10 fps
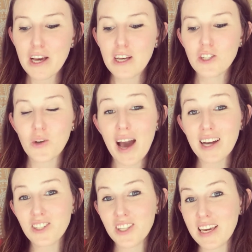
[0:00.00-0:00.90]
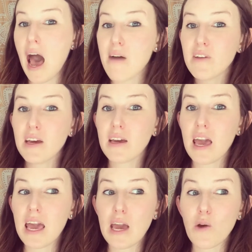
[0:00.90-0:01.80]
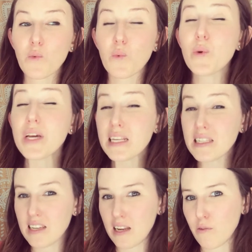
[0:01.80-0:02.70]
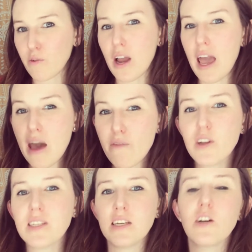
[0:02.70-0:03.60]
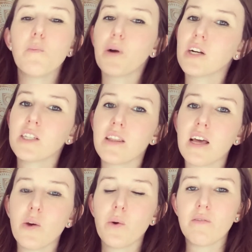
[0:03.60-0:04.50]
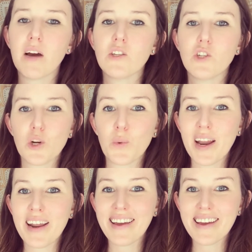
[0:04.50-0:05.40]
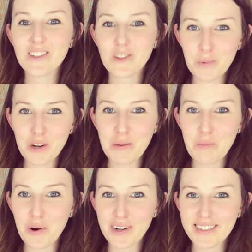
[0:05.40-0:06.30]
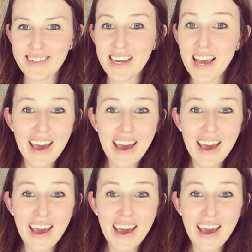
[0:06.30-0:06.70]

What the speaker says: So actually having a reason for every single person that you invite to your wedding is super important,